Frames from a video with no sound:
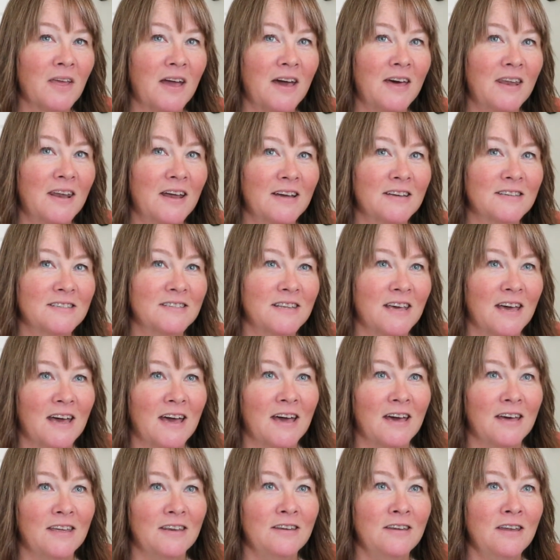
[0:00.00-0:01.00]
And I
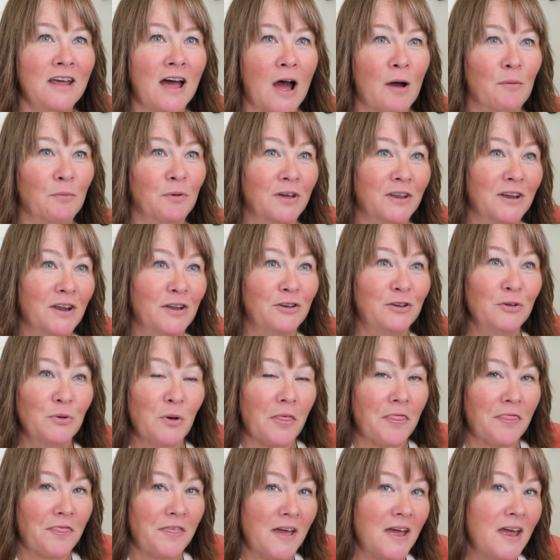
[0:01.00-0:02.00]
said, I'm gonna do
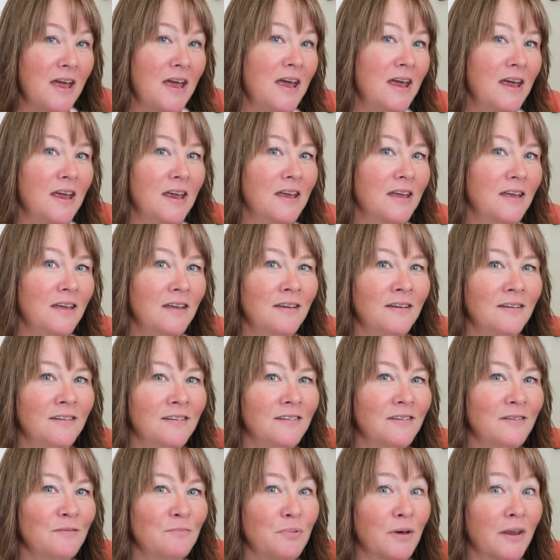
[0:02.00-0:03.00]
a thing,
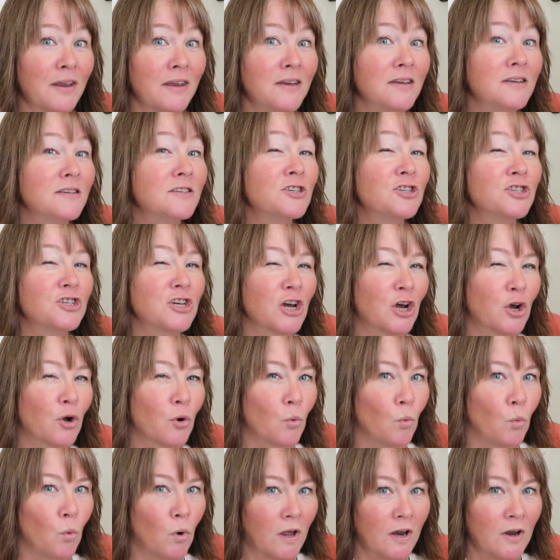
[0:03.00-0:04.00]
but I didn't share
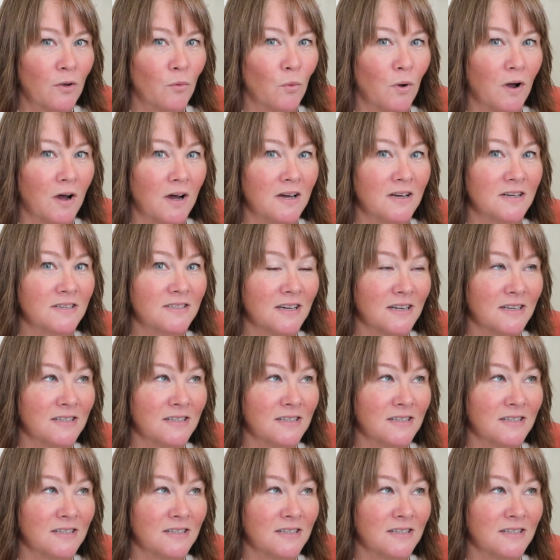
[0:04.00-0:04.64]
what it was.